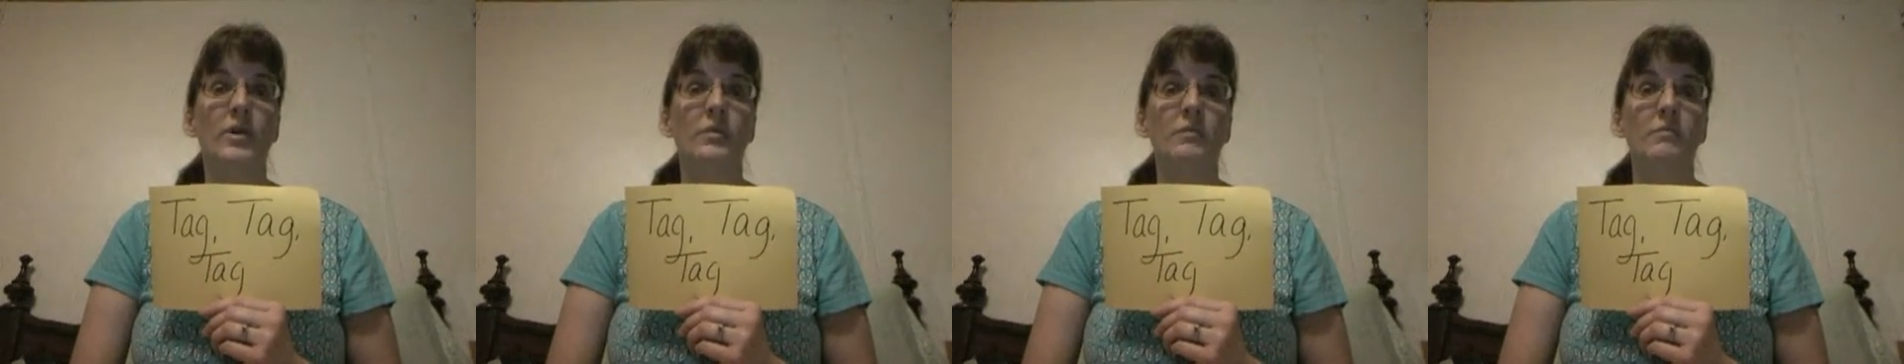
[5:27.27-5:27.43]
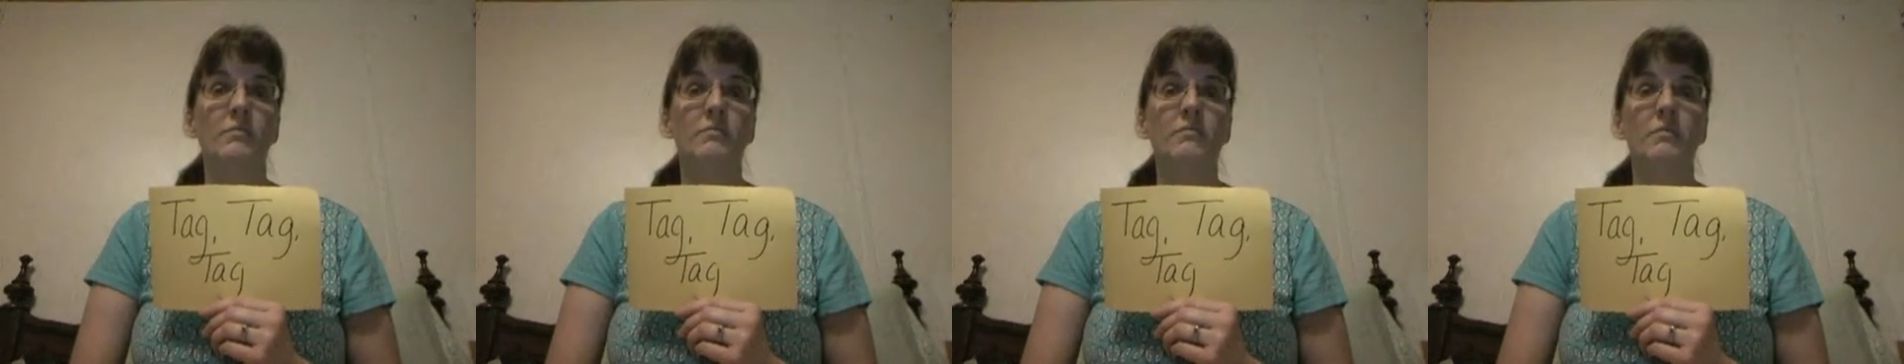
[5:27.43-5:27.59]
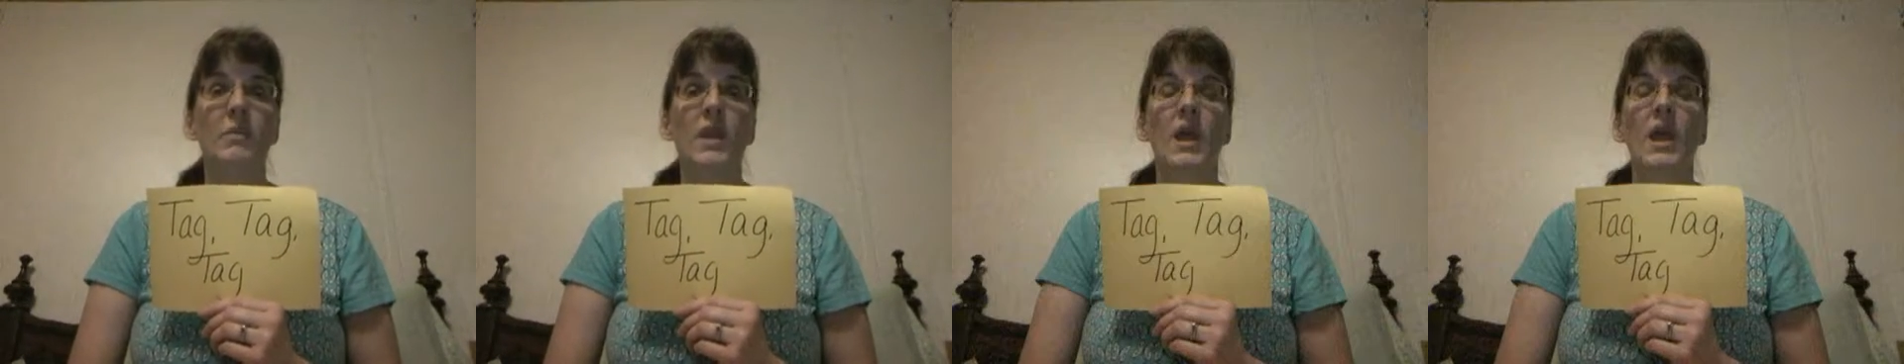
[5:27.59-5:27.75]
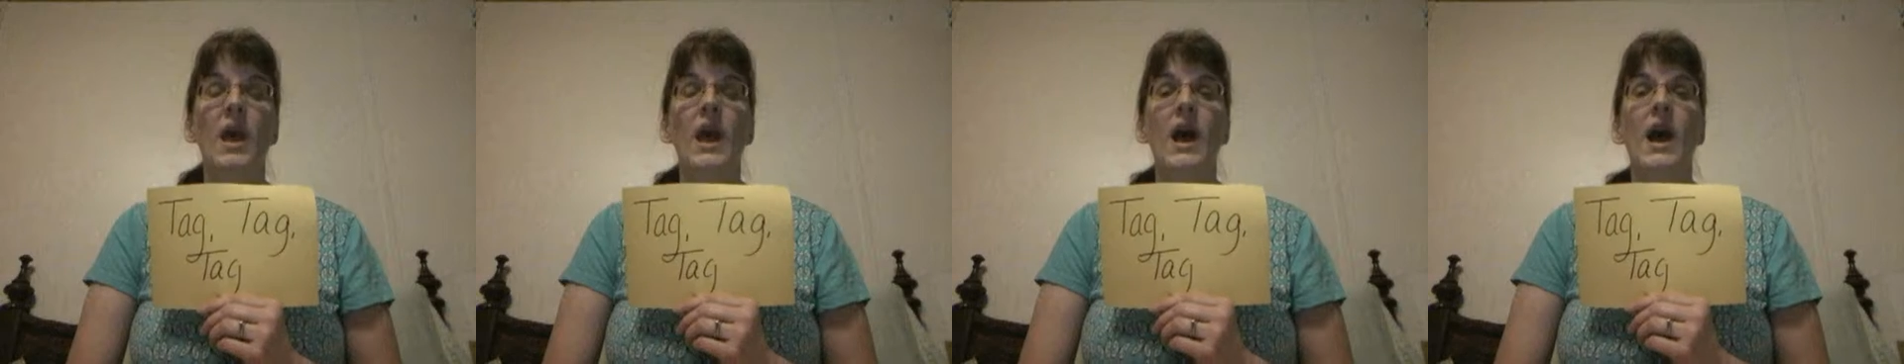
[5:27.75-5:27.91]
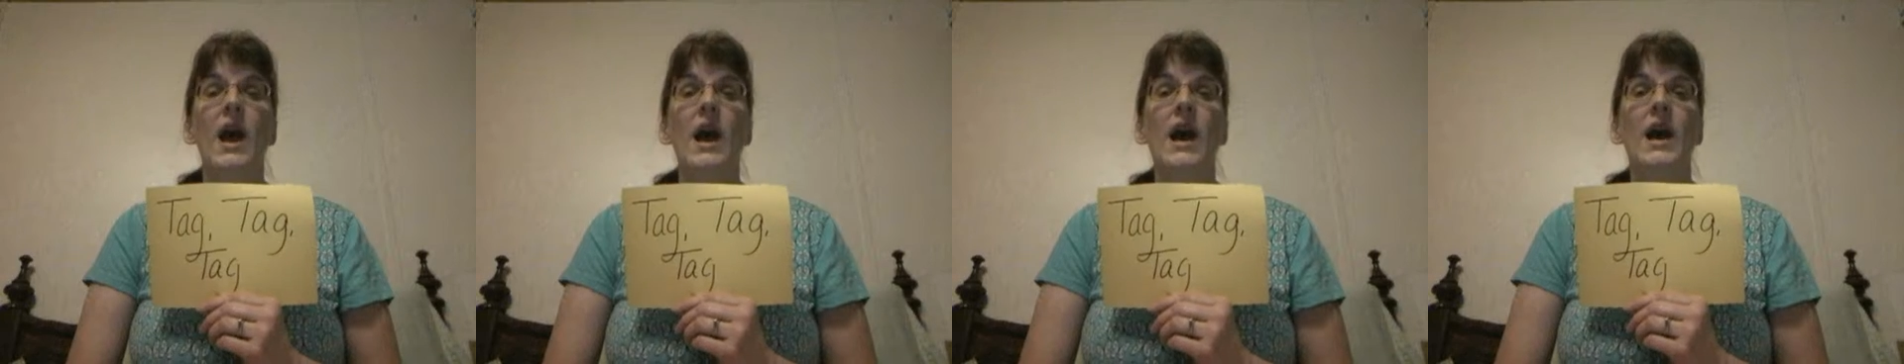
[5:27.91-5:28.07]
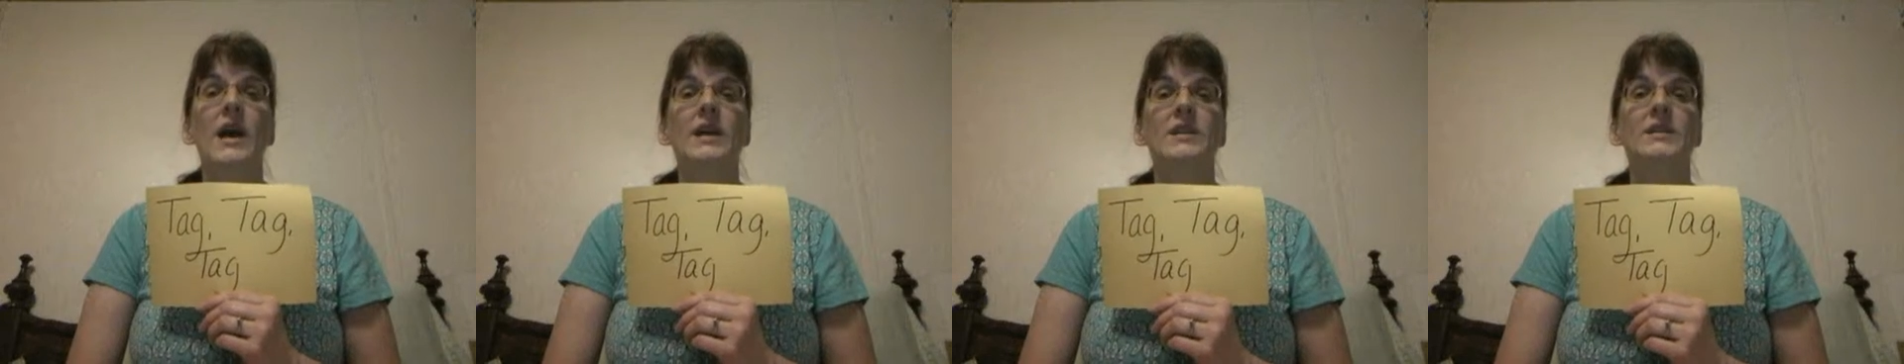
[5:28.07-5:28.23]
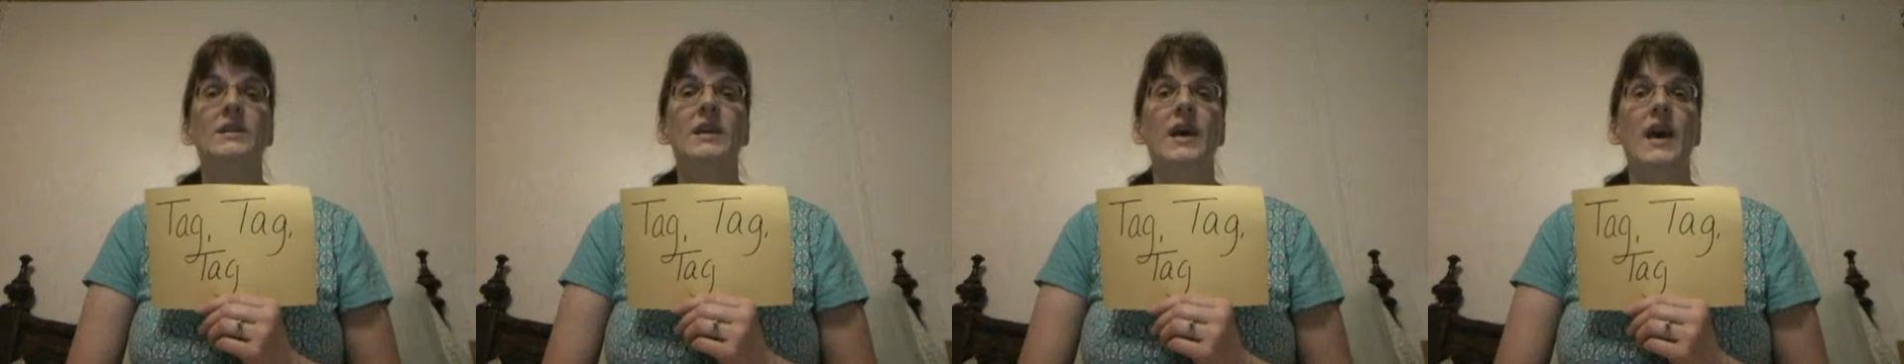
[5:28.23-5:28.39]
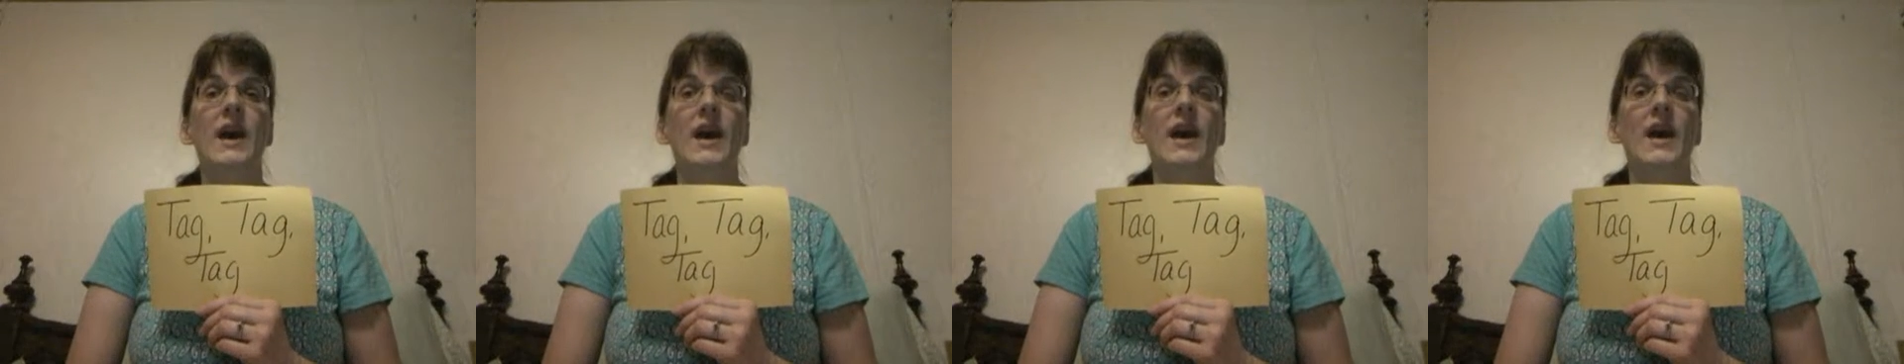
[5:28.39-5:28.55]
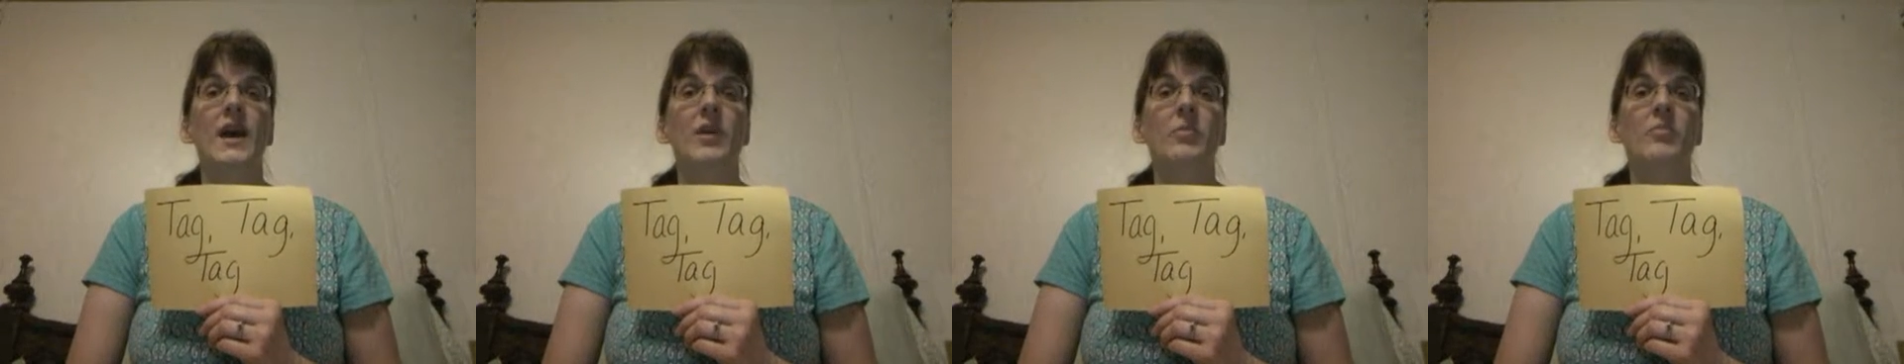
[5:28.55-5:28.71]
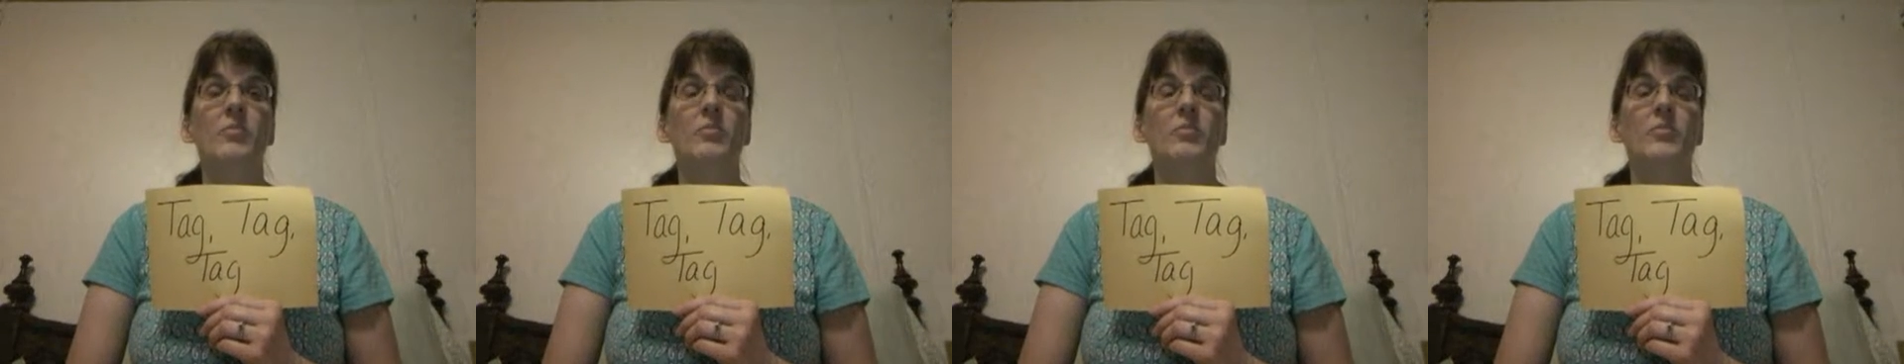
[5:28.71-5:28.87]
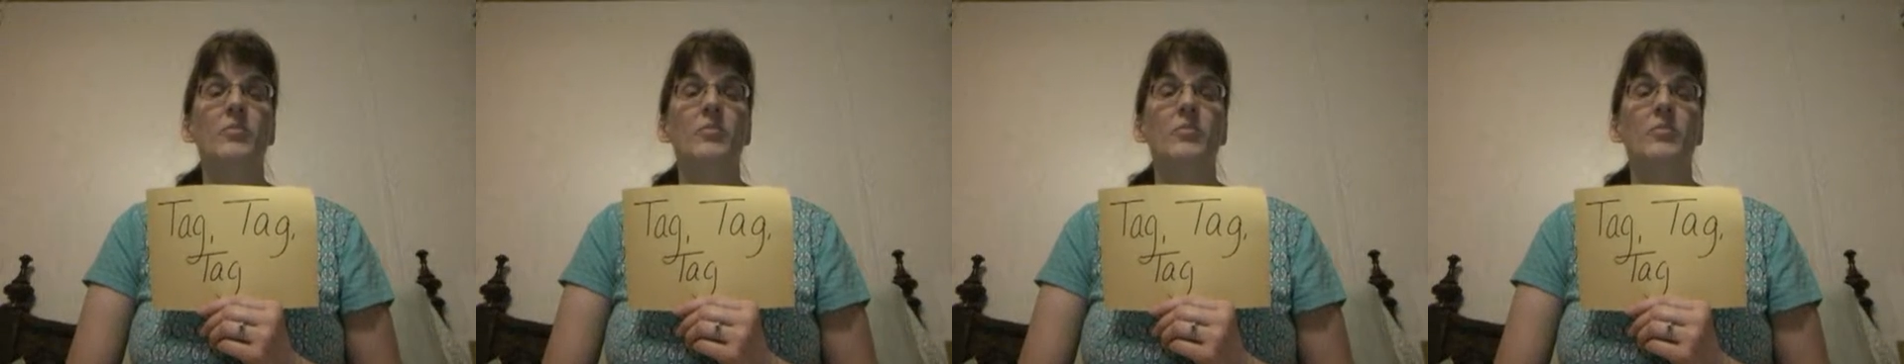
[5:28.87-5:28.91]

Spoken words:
I tag